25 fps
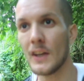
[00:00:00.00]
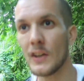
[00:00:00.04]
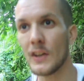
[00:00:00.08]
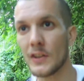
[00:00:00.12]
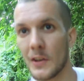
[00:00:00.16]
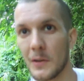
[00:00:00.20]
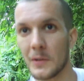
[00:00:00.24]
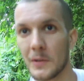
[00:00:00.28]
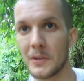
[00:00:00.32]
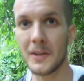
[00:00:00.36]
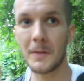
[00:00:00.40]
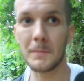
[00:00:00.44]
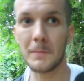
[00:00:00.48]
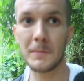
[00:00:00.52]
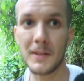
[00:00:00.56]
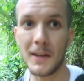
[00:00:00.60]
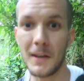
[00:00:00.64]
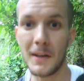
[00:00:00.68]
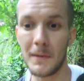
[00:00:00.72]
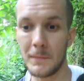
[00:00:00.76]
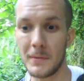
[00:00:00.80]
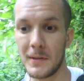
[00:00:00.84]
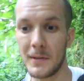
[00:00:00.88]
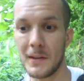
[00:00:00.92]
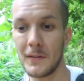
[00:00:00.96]
So some
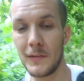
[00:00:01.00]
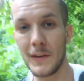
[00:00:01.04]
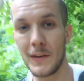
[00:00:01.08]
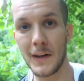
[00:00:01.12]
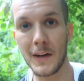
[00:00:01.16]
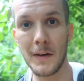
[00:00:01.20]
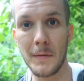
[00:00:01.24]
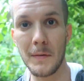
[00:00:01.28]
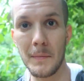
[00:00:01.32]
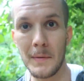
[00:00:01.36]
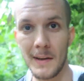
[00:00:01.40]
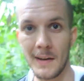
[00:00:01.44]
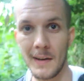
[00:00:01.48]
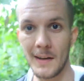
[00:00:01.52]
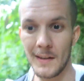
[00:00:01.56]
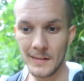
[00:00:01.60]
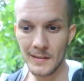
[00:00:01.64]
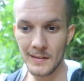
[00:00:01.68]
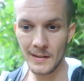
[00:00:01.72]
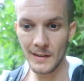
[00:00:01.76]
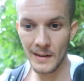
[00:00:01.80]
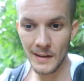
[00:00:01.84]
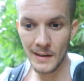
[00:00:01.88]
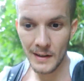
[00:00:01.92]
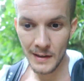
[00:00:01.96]
tips if you're coming here
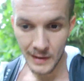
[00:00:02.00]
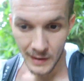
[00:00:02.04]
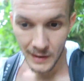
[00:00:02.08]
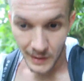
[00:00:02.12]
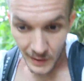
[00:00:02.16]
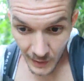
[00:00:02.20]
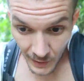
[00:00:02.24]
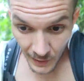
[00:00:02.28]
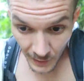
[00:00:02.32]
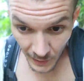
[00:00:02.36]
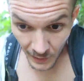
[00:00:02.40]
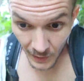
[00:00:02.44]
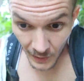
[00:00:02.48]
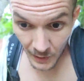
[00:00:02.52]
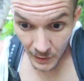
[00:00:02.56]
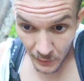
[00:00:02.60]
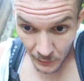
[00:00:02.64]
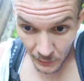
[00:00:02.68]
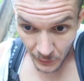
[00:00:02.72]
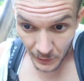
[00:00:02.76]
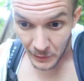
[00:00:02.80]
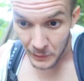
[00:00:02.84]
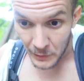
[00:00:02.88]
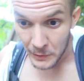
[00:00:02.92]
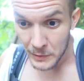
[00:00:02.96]
to
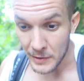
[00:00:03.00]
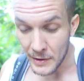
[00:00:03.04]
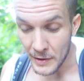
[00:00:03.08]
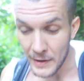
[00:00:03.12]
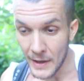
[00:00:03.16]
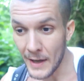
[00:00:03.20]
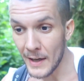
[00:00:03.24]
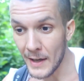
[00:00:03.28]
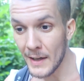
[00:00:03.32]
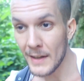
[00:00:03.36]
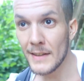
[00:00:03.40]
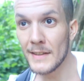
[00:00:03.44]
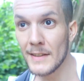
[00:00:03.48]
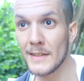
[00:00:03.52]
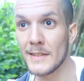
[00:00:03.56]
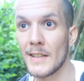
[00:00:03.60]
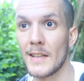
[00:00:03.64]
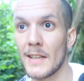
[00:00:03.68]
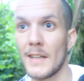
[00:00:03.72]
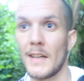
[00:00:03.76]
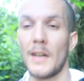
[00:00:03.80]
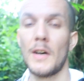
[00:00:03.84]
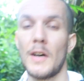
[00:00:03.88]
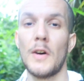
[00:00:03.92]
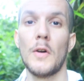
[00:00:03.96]
Rio Tinajas.
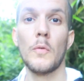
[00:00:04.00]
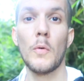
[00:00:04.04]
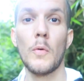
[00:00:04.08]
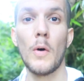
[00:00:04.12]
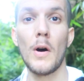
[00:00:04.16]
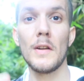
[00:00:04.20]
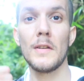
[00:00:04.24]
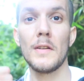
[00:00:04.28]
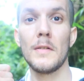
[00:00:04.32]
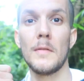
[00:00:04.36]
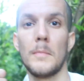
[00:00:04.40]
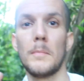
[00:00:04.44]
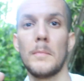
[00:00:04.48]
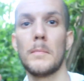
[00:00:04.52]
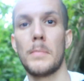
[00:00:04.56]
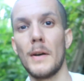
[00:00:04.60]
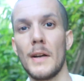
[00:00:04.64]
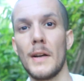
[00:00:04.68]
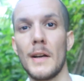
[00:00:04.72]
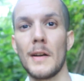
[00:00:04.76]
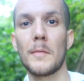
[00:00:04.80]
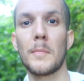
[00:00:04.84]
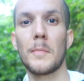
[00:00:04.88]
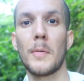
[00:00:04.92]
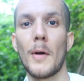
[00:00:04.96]
1,
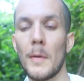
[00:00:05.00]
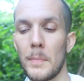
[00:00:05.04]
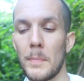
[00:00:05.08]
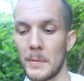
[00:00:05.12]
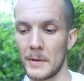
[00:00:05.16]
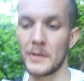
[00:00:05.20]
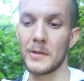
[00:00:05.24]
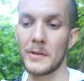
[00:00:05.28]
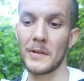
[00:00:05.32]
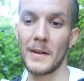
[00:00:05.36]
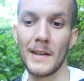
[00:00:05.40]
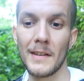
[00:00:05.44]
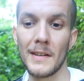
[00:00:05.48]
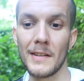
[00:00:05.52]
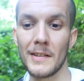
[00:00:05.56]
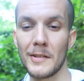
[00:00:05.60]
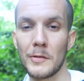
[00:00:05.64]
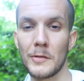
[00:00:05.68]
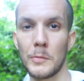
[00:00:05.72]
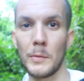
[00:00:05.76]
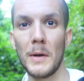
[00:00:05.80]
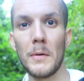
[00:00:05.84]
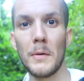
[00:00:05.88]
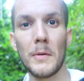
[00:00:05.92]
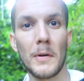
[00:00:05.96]
bring proper
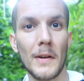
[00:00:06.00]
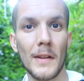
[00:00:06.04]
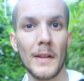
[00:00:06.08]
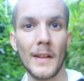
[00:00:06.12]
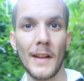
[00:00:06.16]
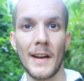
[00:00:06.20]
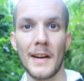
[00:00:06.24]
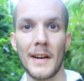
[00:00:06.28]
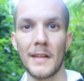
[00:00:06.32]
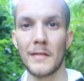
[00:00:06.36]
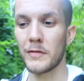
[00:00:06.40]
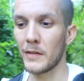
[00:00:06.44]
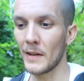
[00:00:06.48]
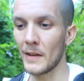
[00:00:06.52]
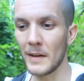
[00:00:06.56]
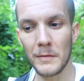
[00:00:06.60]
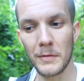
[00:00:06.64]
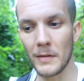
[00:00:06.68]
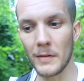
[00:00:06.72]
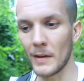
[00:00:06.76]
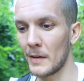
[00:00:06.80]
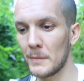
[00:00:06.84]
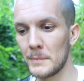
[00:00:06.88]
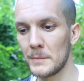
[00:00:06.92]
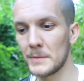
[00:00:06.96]
trainers. We were in like
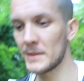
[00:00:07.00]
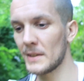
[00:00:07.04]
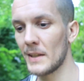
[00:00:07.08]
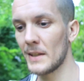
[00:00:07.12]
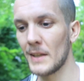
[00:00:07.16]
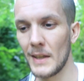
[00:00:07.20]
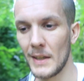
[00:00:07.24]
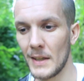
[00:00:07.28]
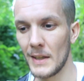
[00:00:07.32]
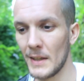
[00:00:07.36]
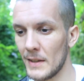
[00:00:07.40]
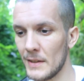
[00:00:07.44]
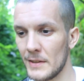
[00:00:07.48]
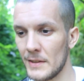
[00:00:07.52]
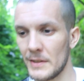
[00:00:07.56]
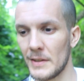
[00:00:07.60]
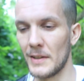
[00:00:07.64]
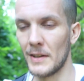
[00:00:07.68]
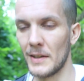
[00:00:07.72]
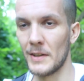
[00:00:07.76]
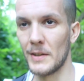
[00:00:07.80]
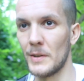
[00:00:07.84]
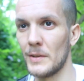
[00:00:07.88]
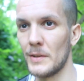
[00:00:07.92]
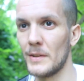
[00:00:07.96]
flip-flops,
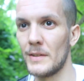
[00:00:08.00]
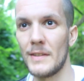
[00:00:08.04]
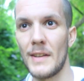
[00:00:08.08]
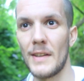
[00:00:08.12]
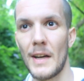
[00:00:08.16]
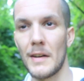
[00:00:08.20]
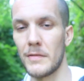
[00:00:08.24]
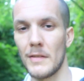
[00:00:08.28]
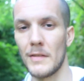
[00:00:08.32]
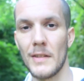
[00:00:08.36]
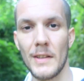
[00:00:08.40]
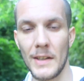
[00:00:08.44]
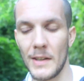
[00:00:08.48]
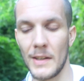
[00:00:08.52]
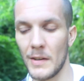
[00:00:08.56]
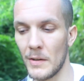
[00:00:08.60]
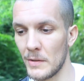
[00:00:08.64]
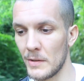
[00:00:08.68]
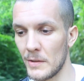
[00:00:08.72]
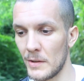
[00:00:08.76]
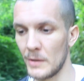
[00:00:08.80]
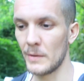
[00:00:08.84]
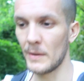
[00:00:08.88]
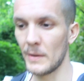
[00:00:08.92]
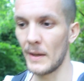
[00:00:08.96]
so definitely
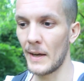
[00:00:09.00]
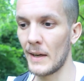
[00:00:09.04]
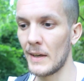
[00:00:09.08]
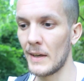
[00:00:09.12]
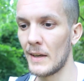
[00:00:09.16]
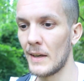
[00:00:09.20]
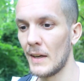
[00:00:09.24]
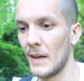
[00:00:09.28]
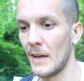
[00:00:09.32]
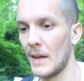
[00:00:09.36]
don't do that.